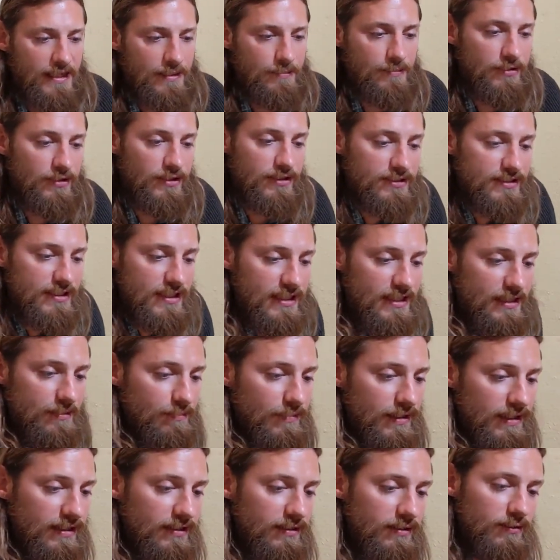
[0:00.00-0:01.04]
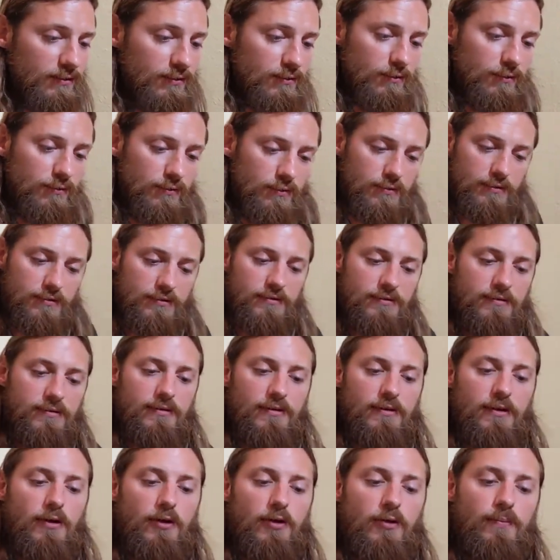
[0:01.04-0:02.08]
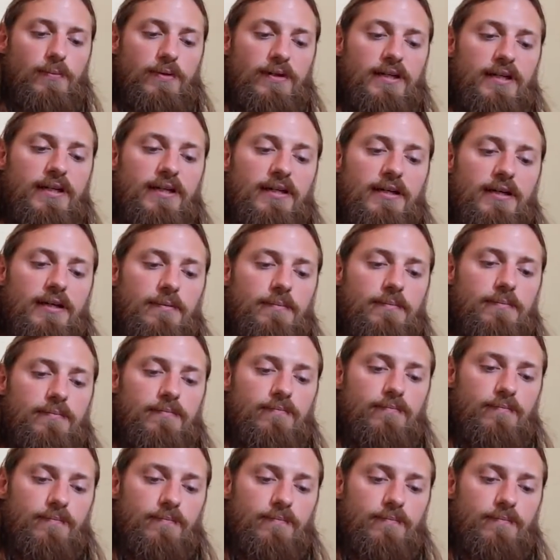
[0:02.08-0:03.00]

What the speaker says: I'm going to take my glue, open it up,